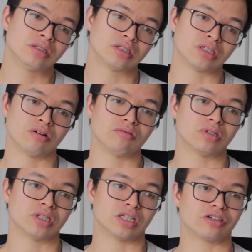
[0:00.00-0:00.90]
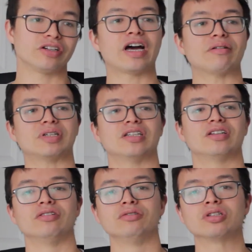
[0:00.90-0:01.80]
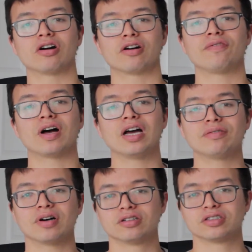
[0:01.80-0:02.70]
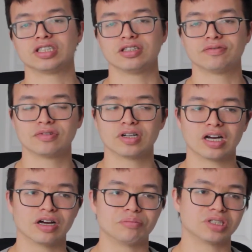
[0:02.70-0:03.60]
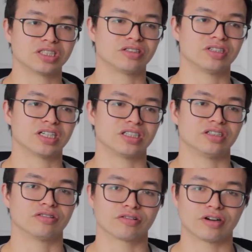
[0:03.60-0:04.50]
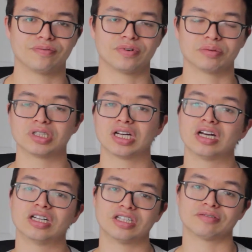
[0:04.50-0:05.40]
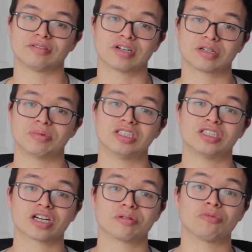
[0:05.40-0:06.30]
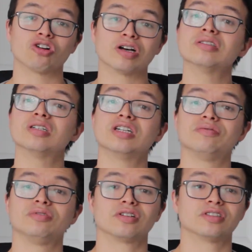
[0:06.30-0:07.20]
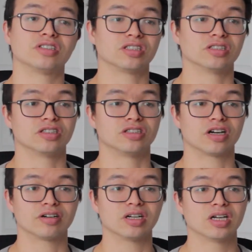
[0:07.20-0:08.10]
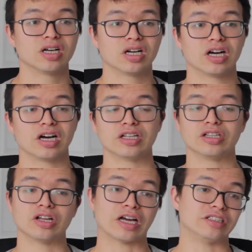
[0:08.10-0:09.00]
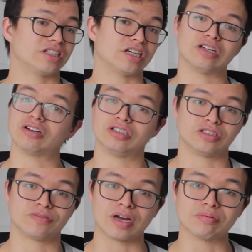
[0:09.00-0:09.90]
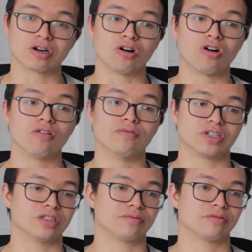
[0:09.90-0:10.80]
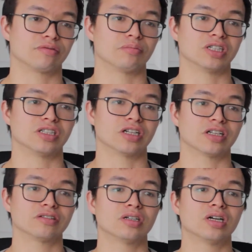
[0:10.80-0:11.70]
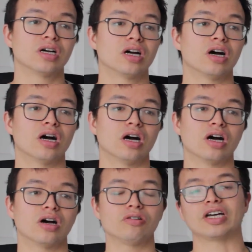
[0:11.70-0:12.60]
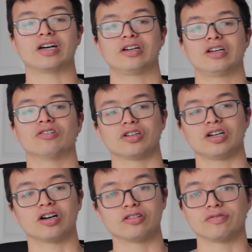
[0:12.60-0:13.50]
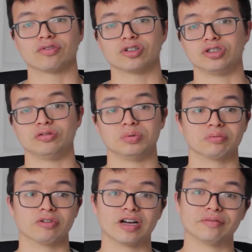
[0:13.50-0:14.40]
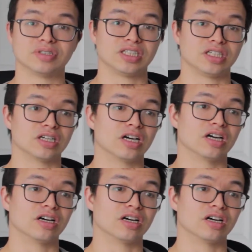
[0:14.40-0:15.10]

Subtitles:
So there you have it. Those are five Underseen Poliziotteschi Eurocrime films. Definitely recommend you check them all out if you are interested in the genre. I'd say these five are all very different from one another. And only 142 people have seen